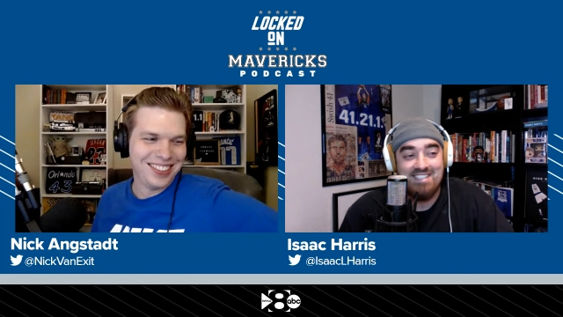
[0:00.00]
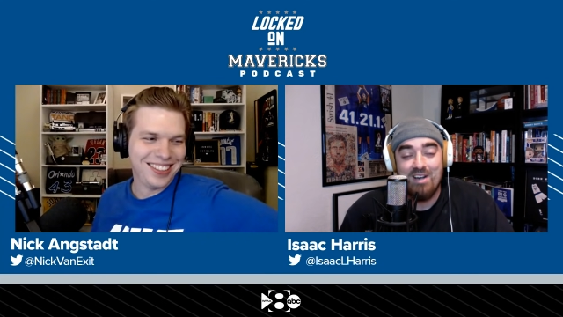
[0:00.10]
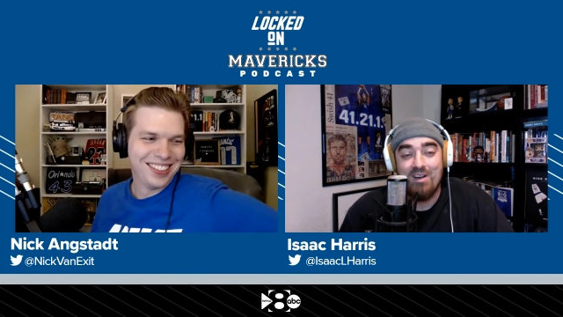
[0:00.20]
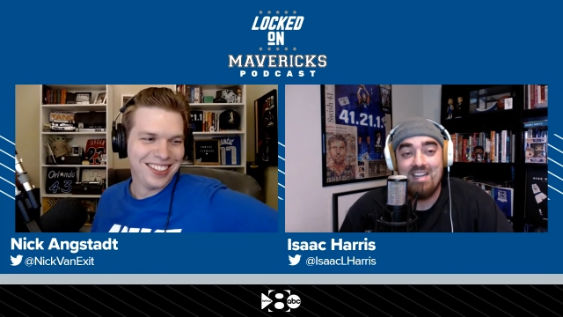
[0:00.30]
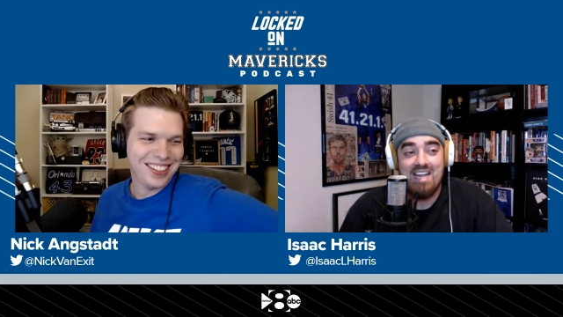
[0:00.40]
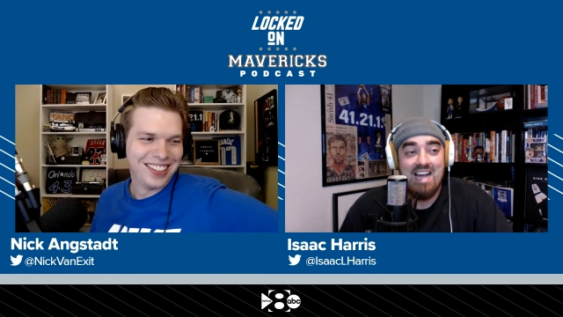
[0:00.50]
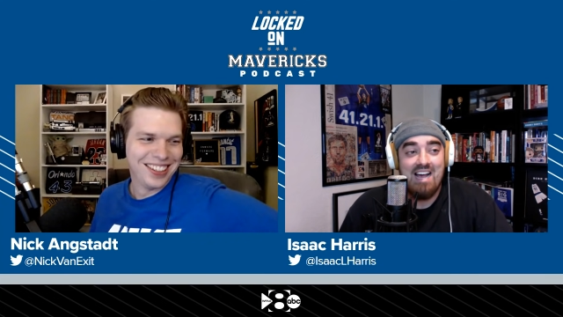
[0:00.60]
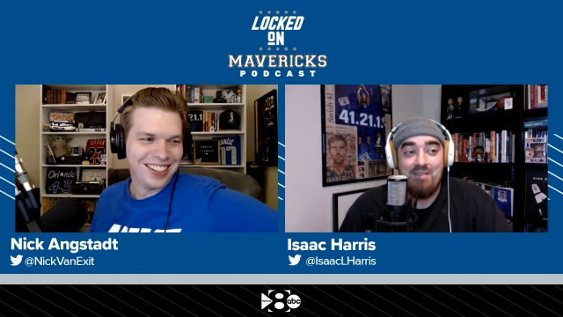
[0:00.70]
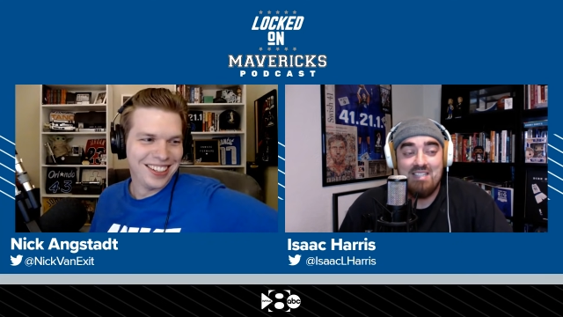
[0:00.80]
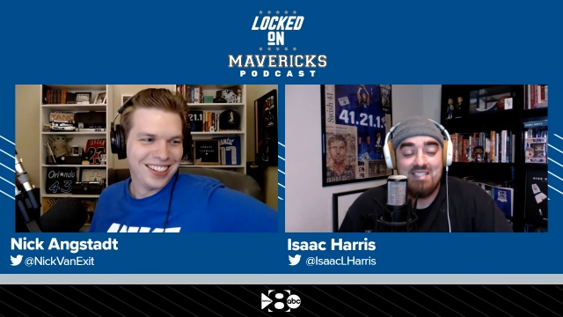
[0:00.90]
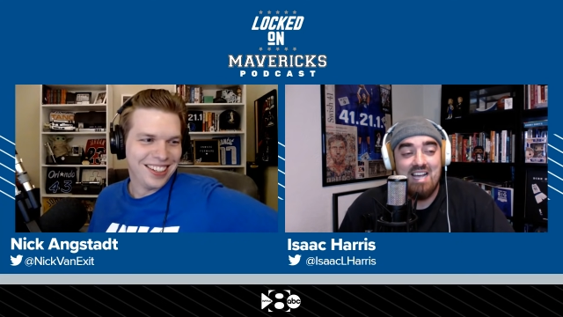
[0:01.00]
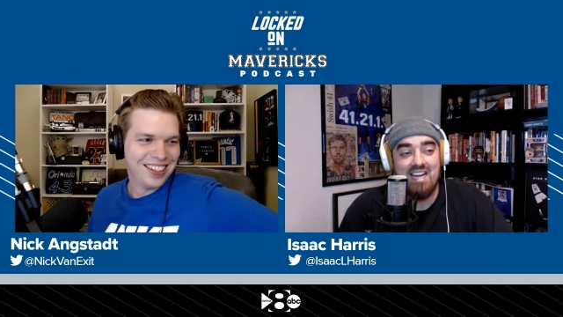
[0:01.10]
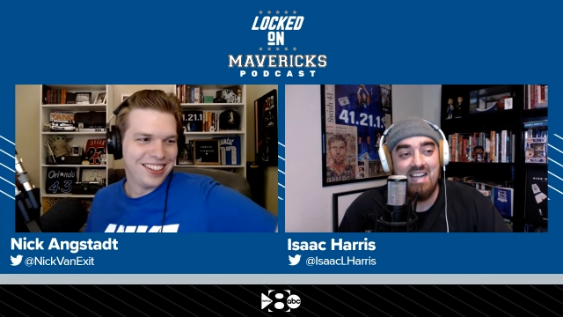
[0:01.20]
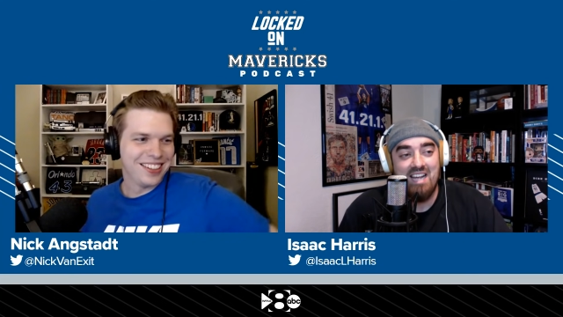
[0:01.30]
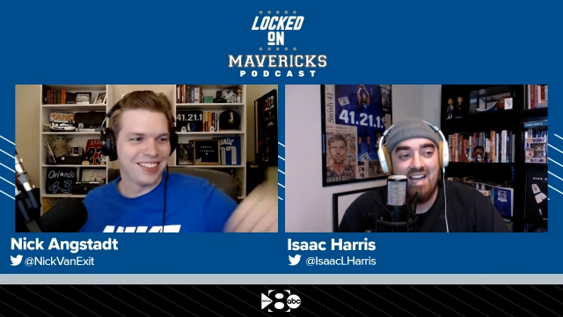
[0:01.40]
Speaker 1: So yeah, I mean, it's
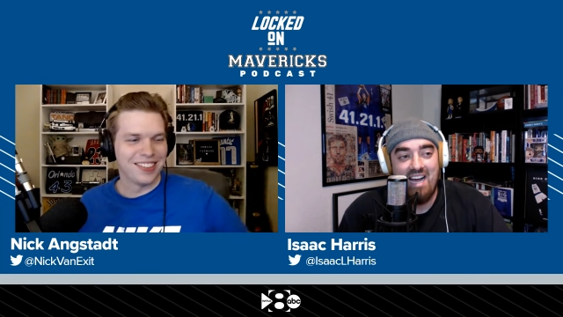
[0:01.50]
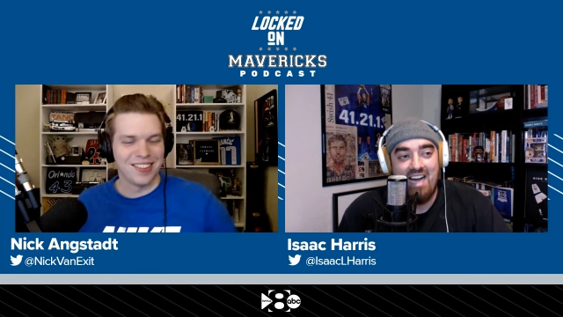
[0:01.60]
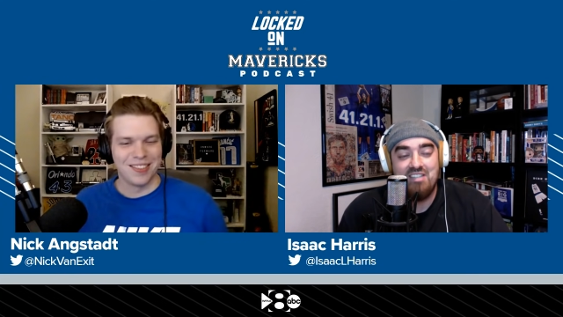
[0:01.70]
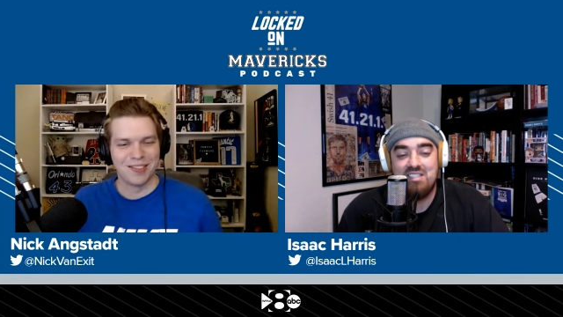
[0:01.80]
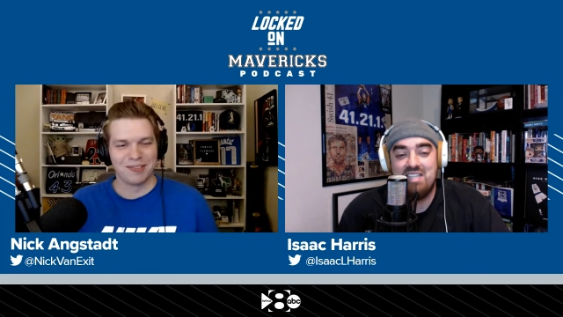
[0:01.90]
like I just